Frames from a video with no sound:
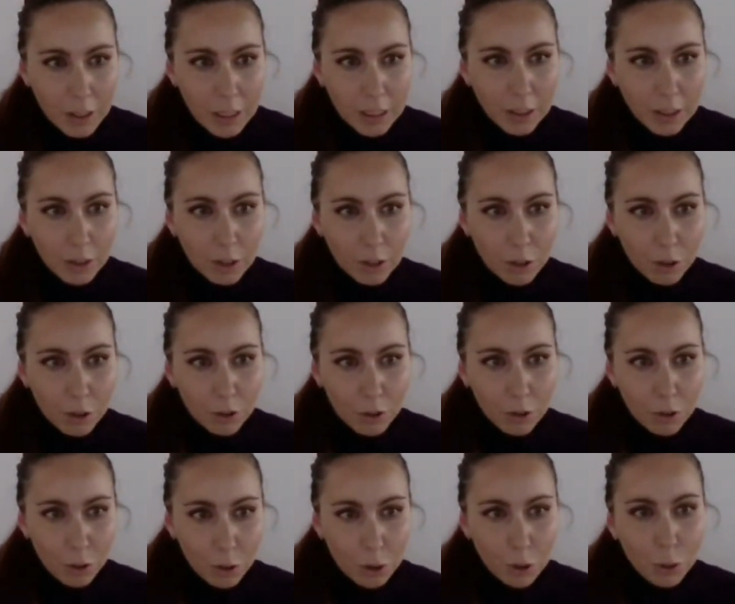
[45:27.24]
this
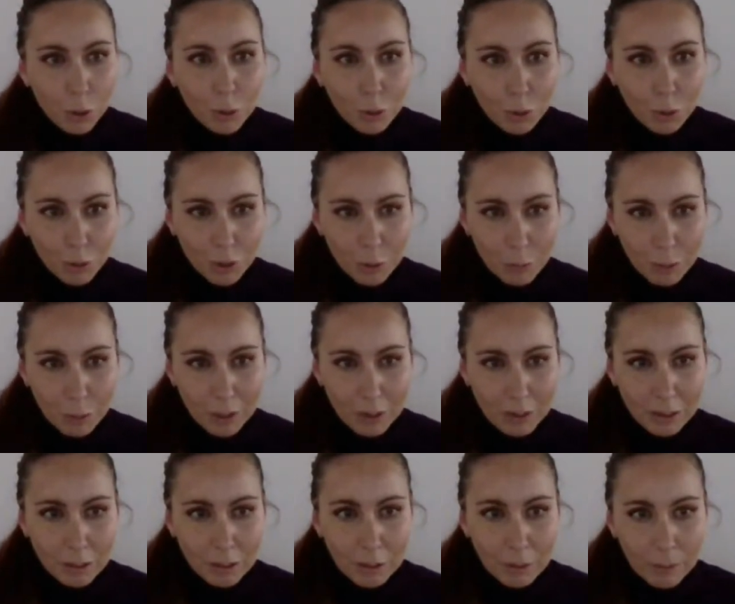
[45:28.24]
should
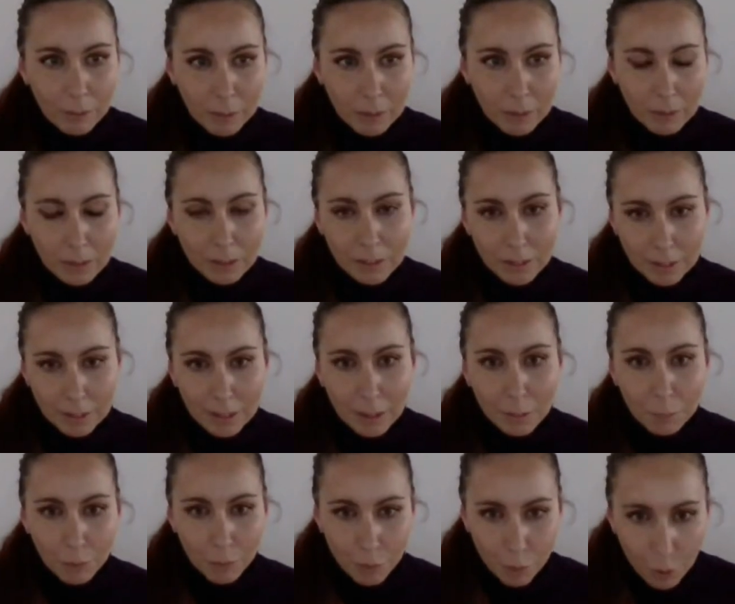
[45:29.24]
represent the first
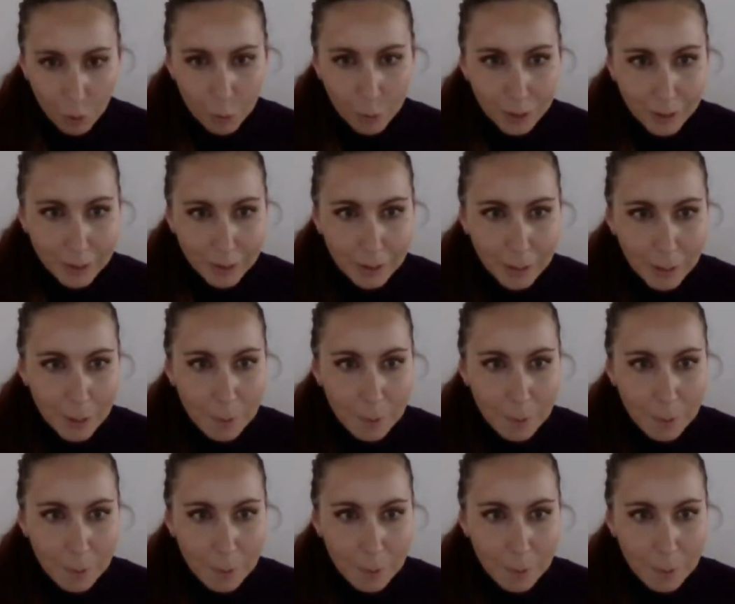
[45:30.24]
step forward.